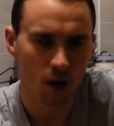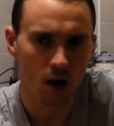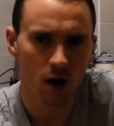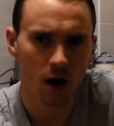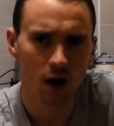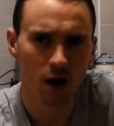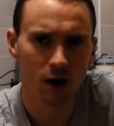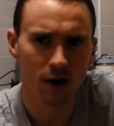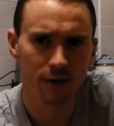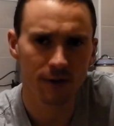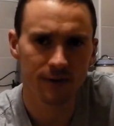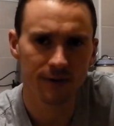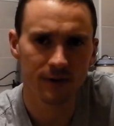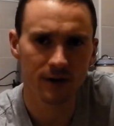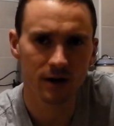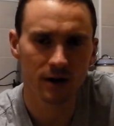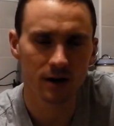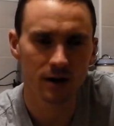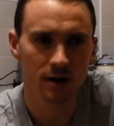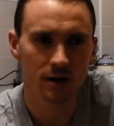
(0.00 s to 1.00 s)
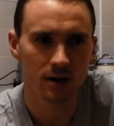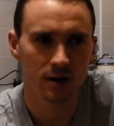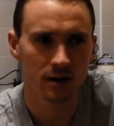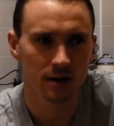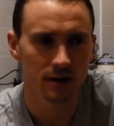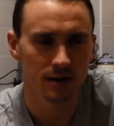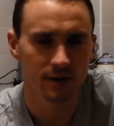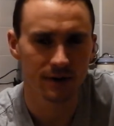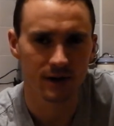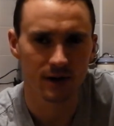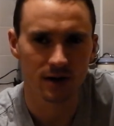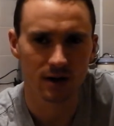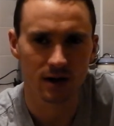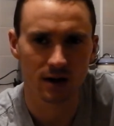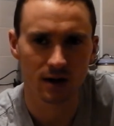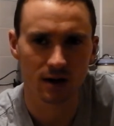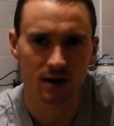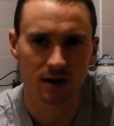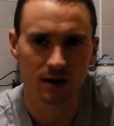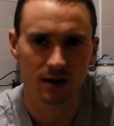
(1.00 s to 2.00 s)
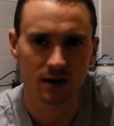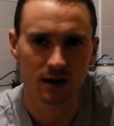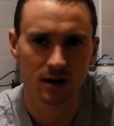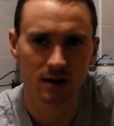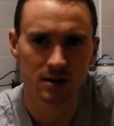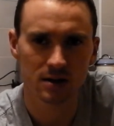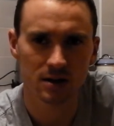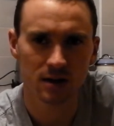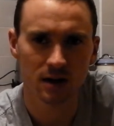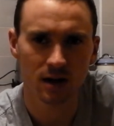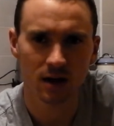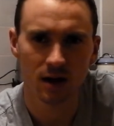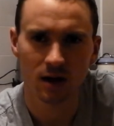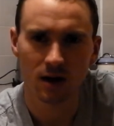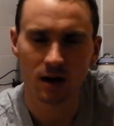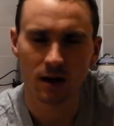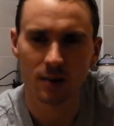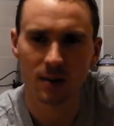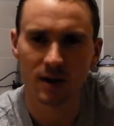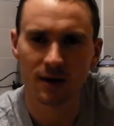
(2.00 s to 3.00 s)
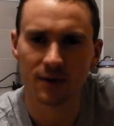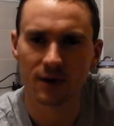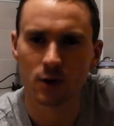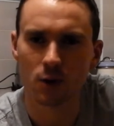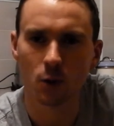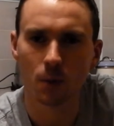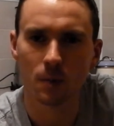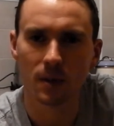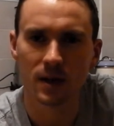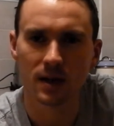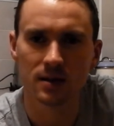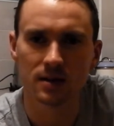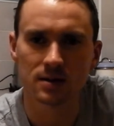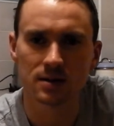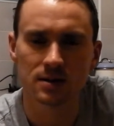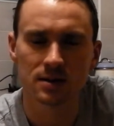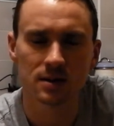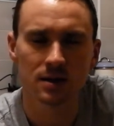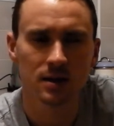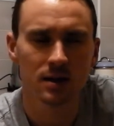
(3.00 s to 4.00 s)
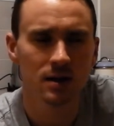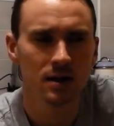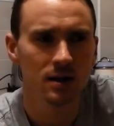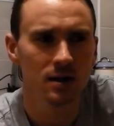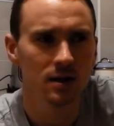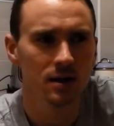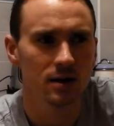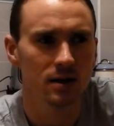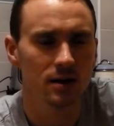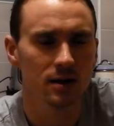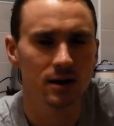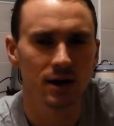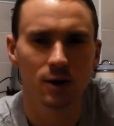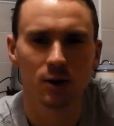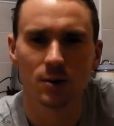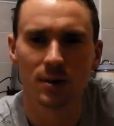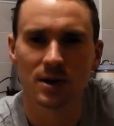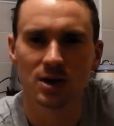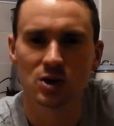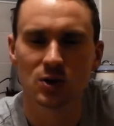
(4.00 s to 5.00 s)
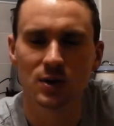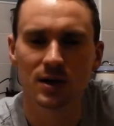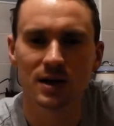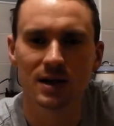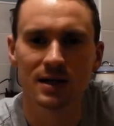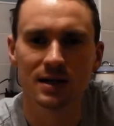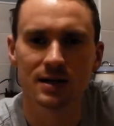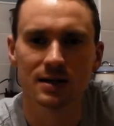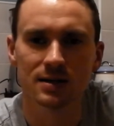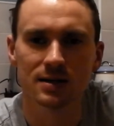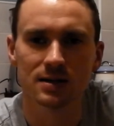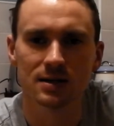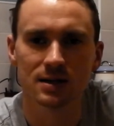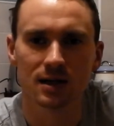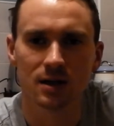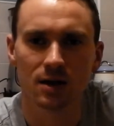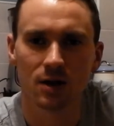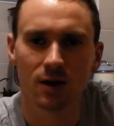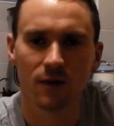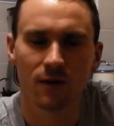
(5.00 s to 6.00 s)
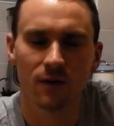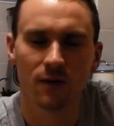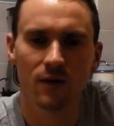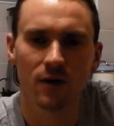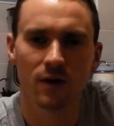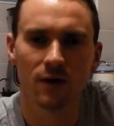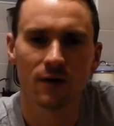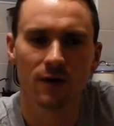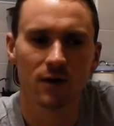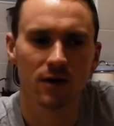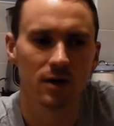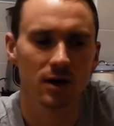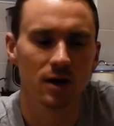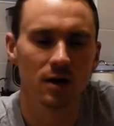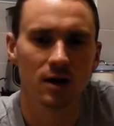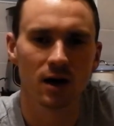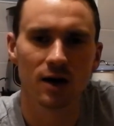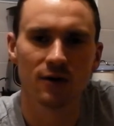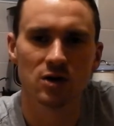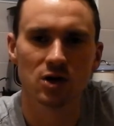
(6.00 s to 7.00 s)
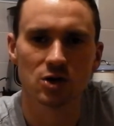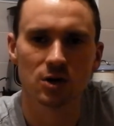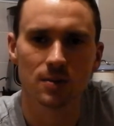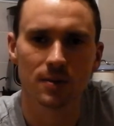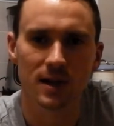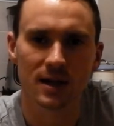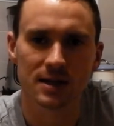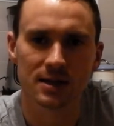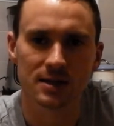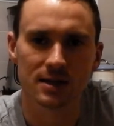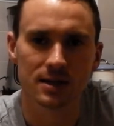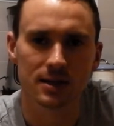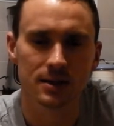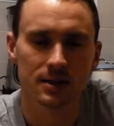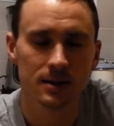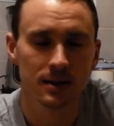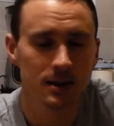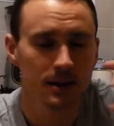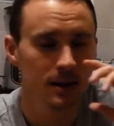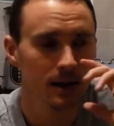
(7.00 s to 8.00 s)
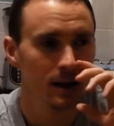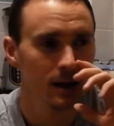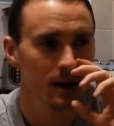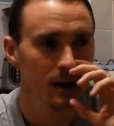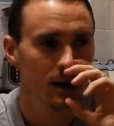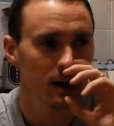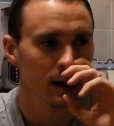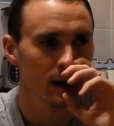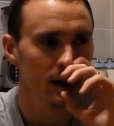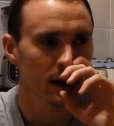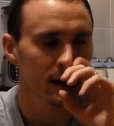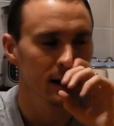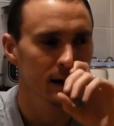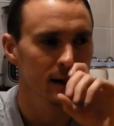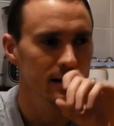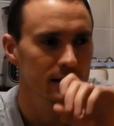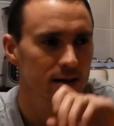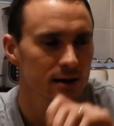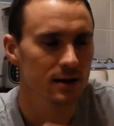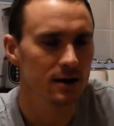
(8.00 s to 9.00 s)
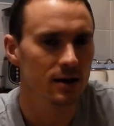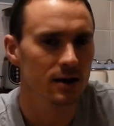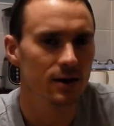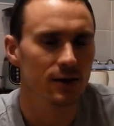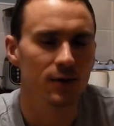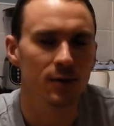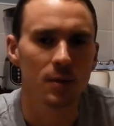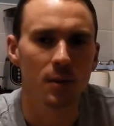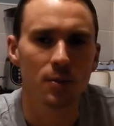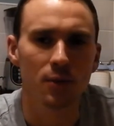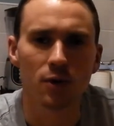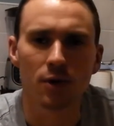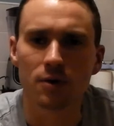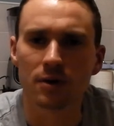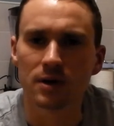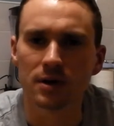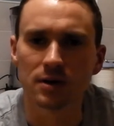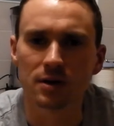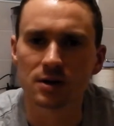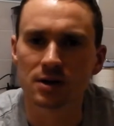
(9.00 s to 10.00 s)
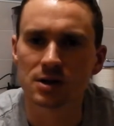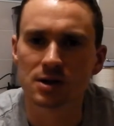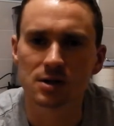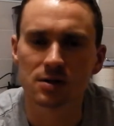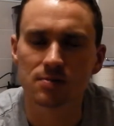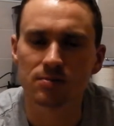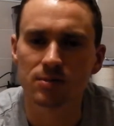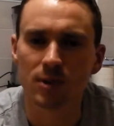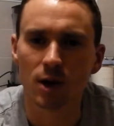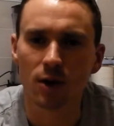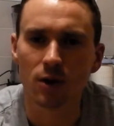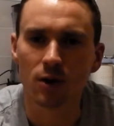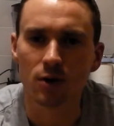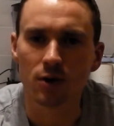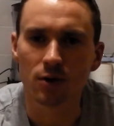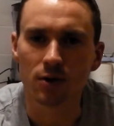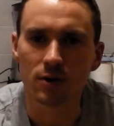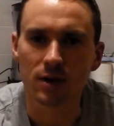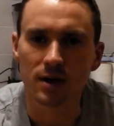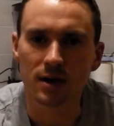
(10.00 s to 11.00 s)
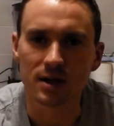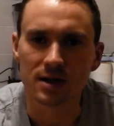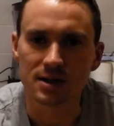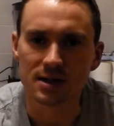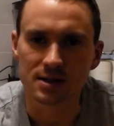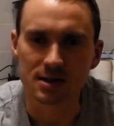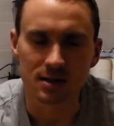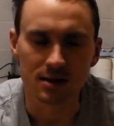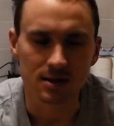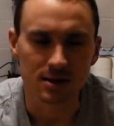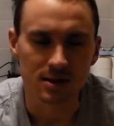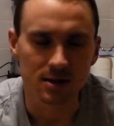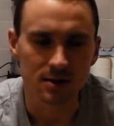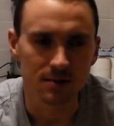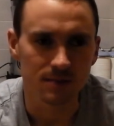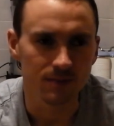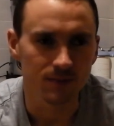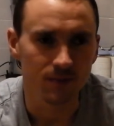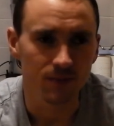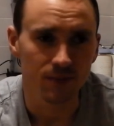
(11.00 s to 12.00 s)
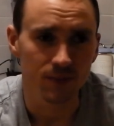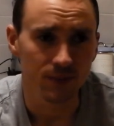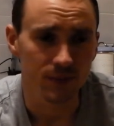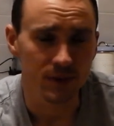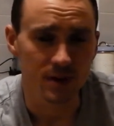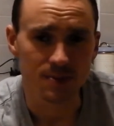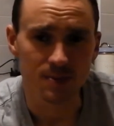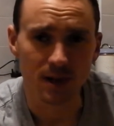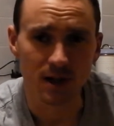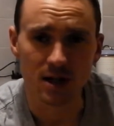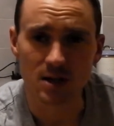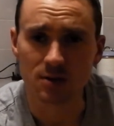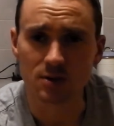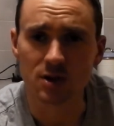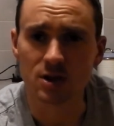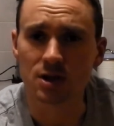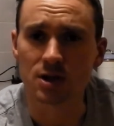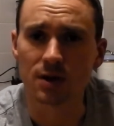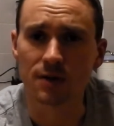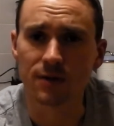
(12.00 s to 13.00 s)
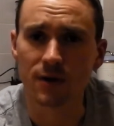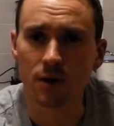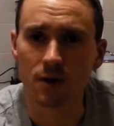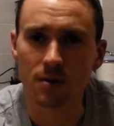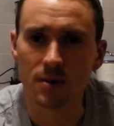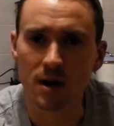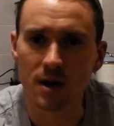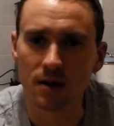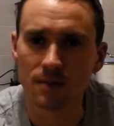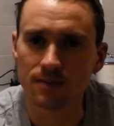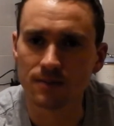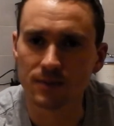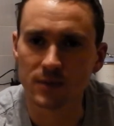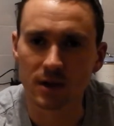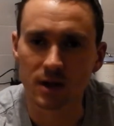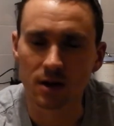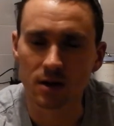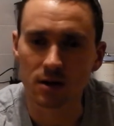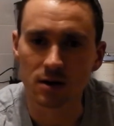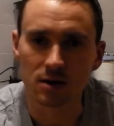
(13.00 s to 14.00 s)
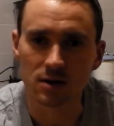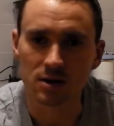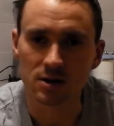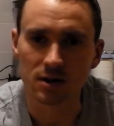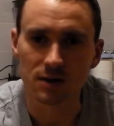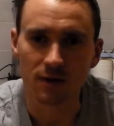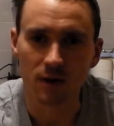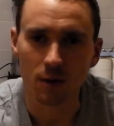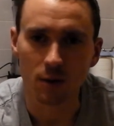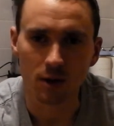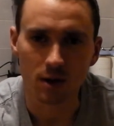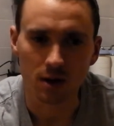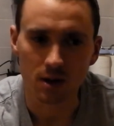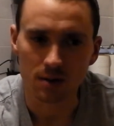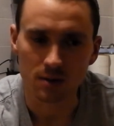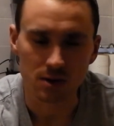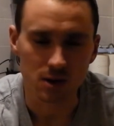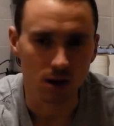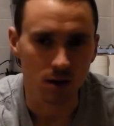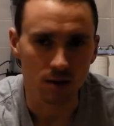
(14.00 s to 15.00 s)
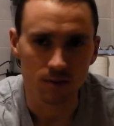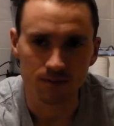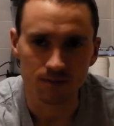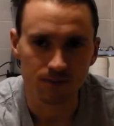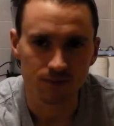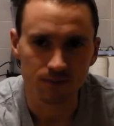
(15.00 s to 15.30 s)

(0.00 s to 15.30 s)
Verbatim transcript: half uh, firkin kind of things. I believe they're called pins. Uh, they hold about 20 litres, like a, a very kind of heavy duty plastic and uh, they're from a brewery that's no longer in existence and this place was just going to throw them out and they asked if I wanted them so